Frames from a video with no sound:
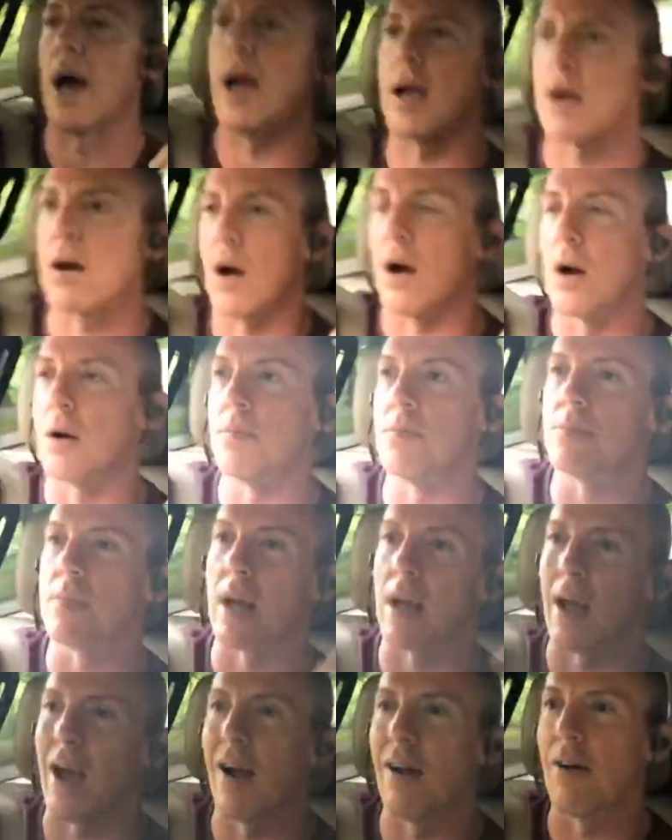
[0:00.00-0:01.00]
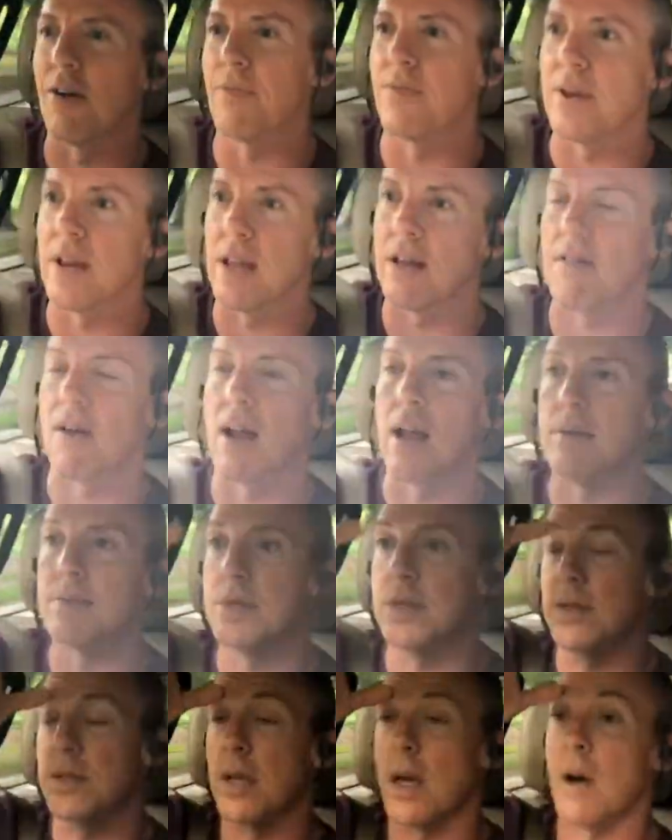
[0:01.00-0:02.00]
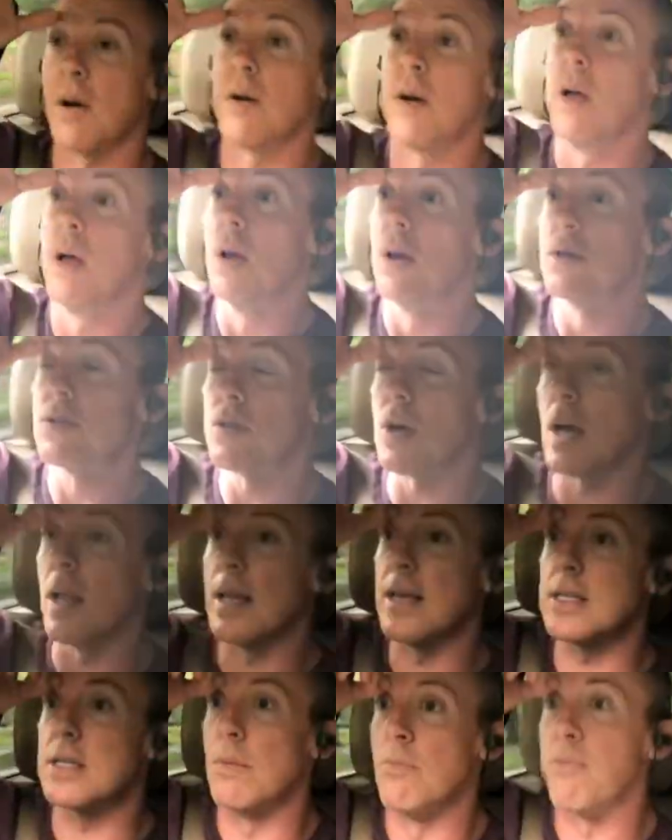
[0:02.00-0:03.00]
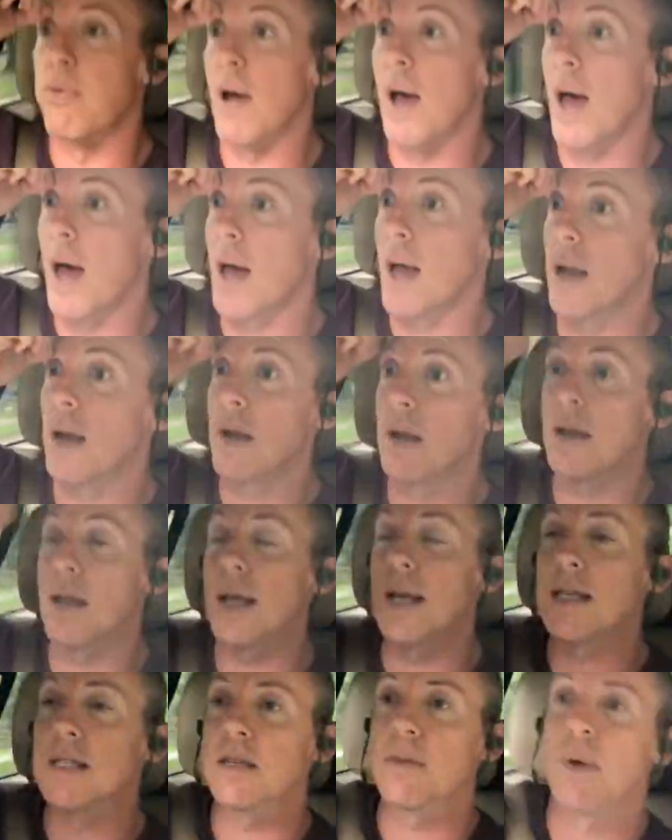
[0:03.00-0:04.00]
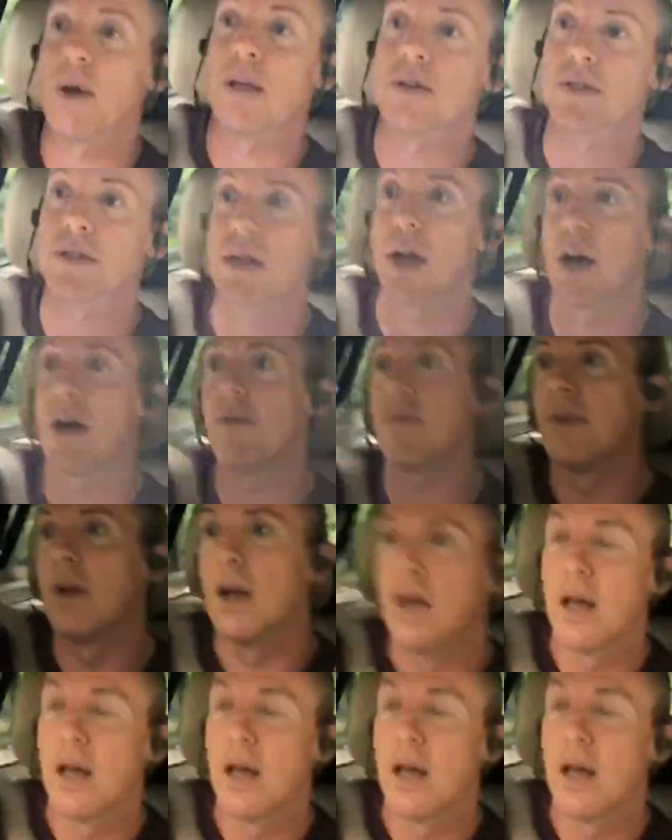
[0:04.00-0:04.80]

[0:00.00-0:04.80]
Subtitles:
carb, like 150 grams or so. So I'll eat some bread, eat some other stuff.